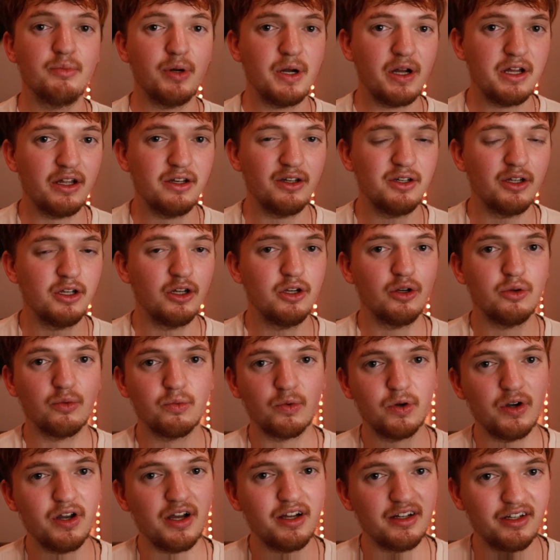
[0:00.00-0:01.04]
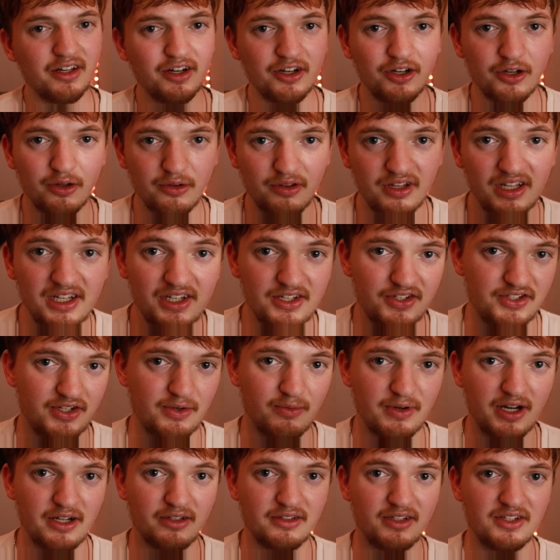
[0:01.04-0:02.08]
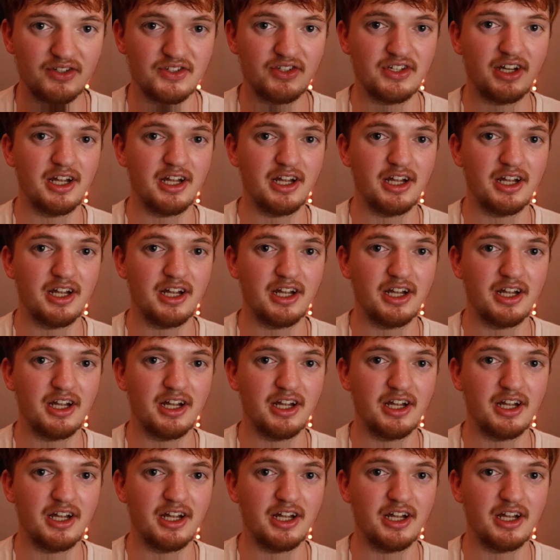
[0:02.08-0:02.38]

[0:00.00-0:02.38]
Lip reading: But we're not going to go the easy route this